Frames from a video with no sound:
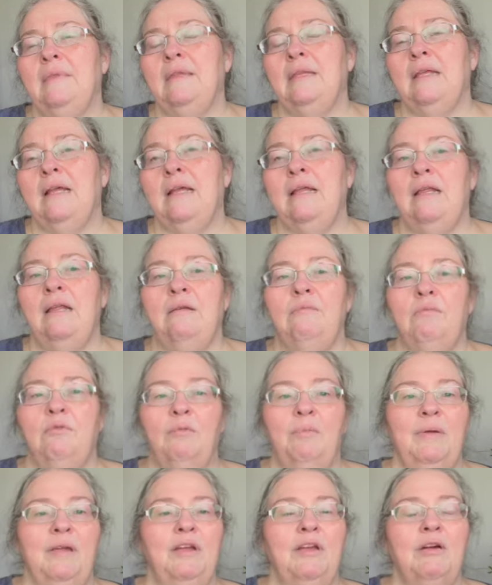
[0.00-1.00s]
and then we'll
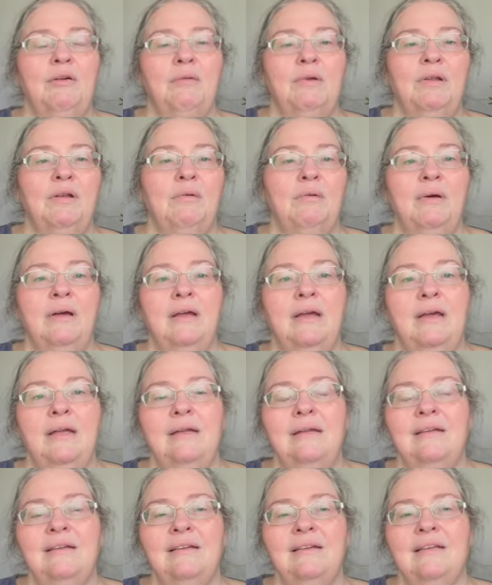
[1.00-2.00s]
be going
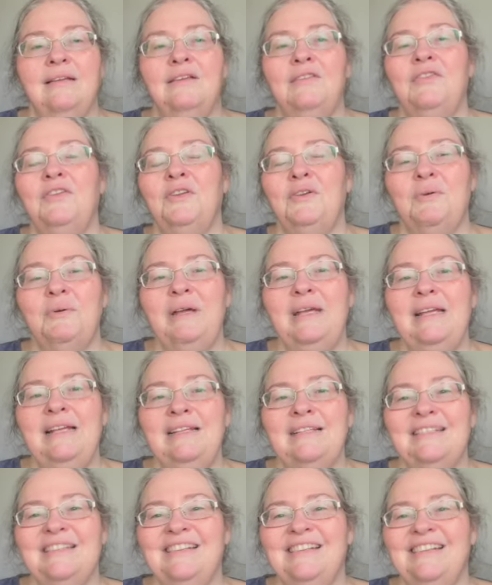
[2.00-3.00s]
away in a few
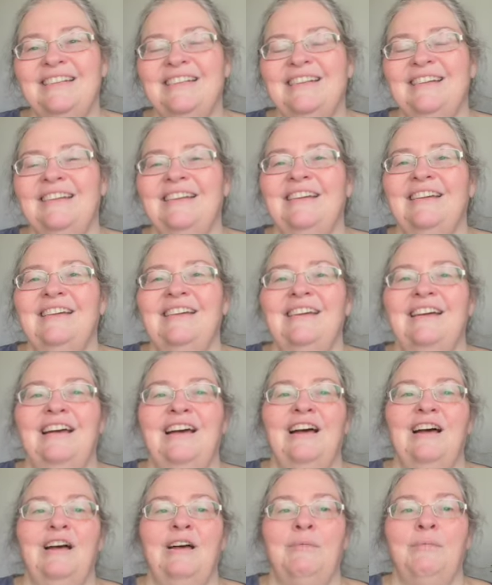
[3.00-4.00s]
weeks.
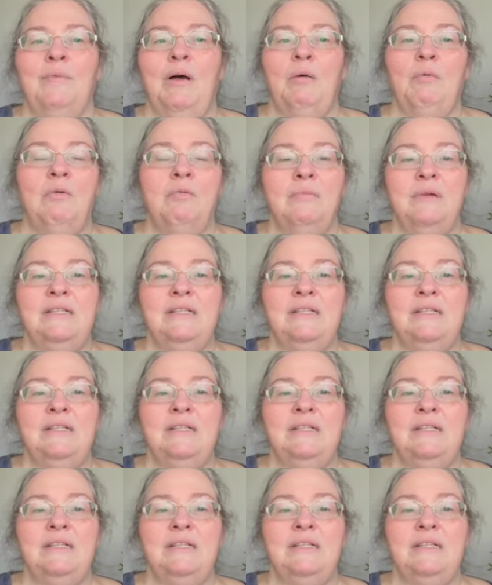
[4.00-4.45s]
I won't be